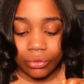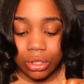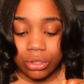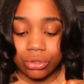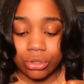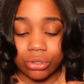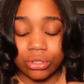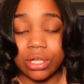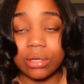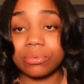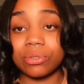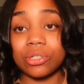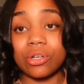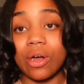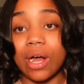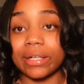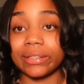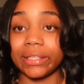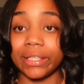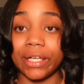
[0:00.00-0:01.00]
So something's
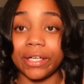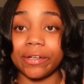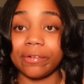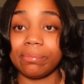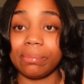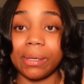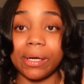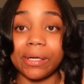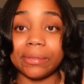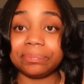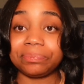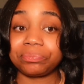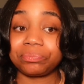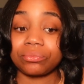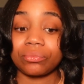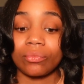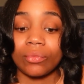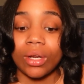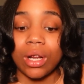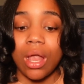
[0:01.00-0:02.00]
gonna have to give, but
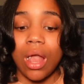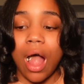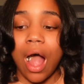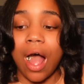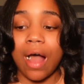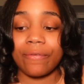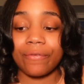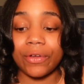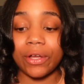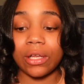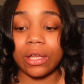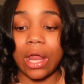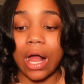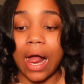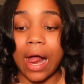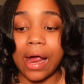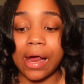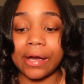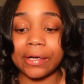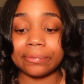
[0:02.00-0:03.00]
I feel
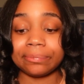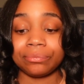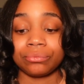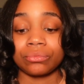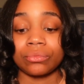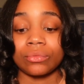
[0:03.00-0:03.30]
like